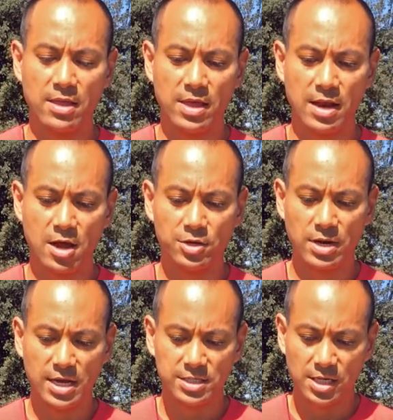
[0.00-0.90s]
and then on
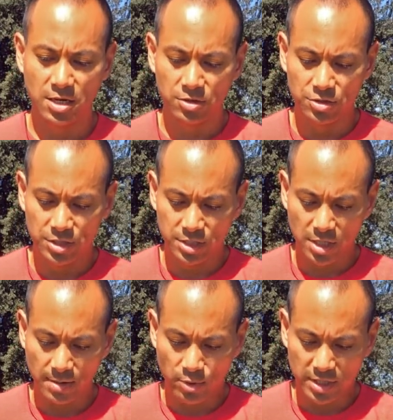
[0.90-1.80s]
your exhale, you're
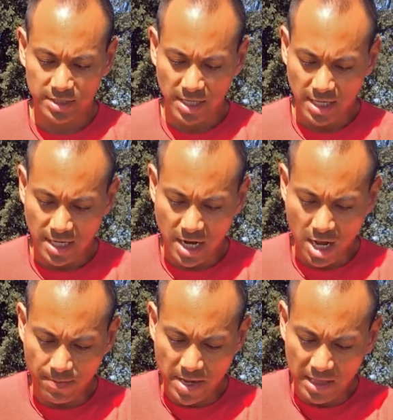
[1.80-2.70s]
just going to press in and
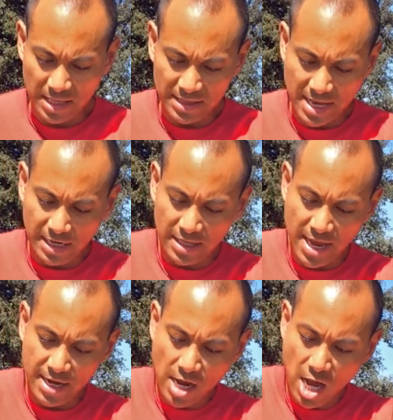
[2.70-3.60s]
up and let that
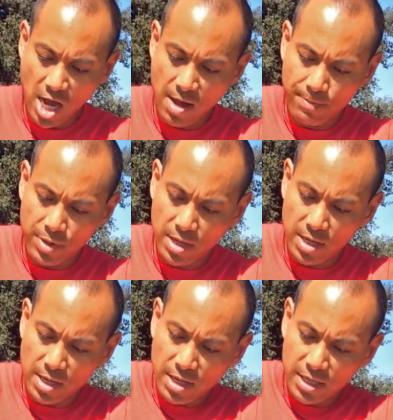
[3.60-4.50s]
glide up
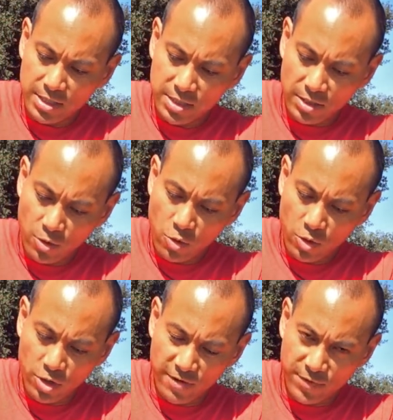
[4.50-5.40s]
until the
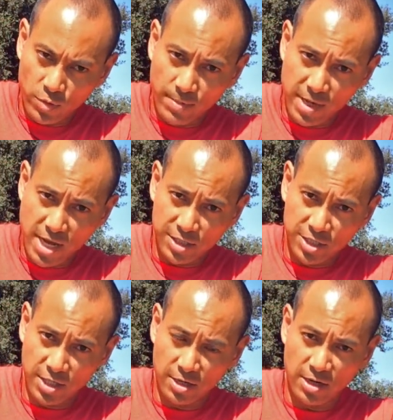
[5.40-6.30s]
corner of the rib
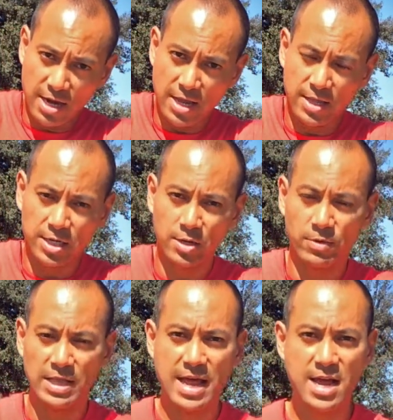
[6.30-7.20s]
cage here, and then you
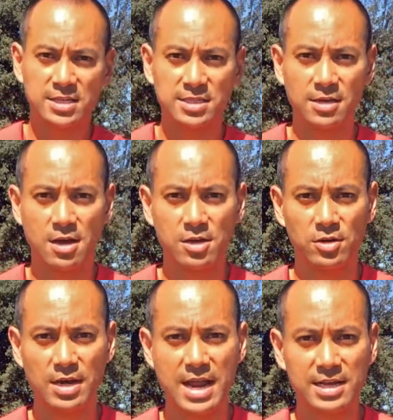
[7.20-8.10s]
can relax.
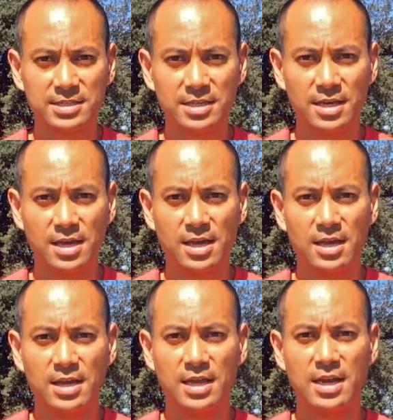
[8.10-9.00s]
On your next
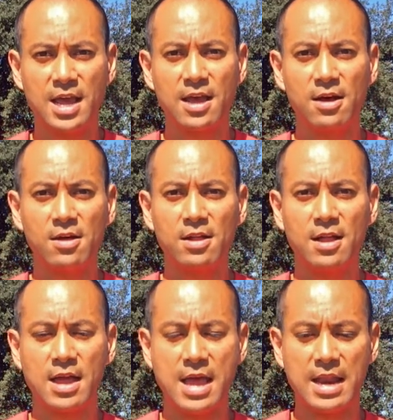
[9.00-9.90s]
inhale
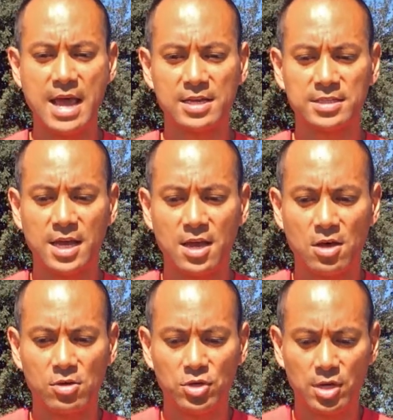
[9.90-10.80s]
and
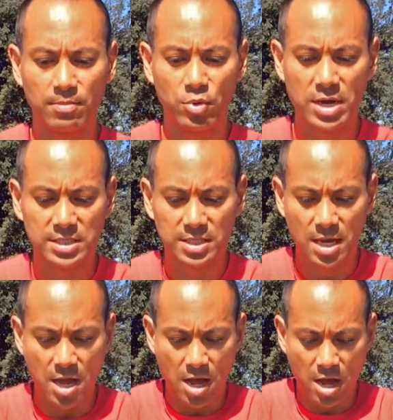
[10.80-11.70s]
exhale, you can
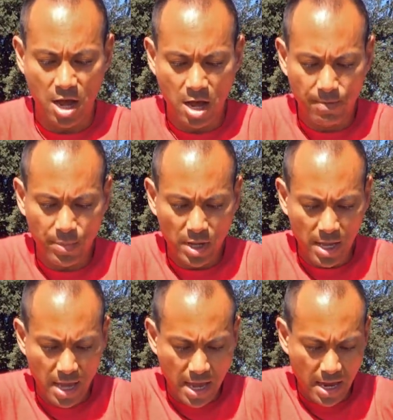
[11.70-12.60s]
press up
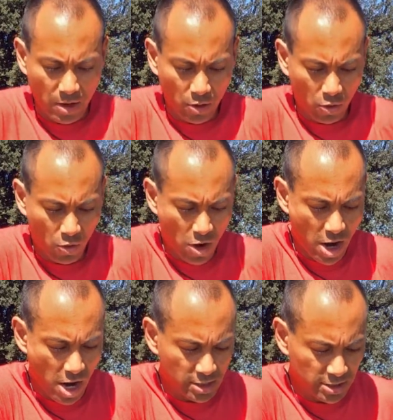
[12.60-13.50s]
and
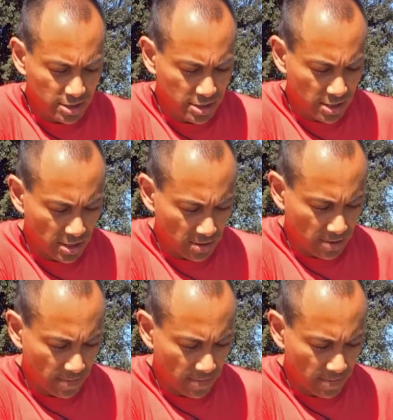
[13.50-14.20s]
across,